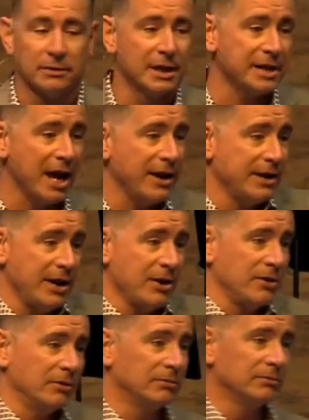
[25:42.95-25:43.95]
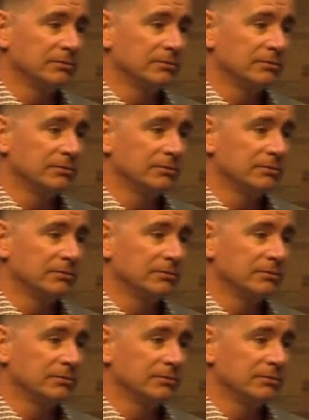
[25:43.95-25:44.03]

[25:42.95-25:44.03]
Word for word: That's how they do.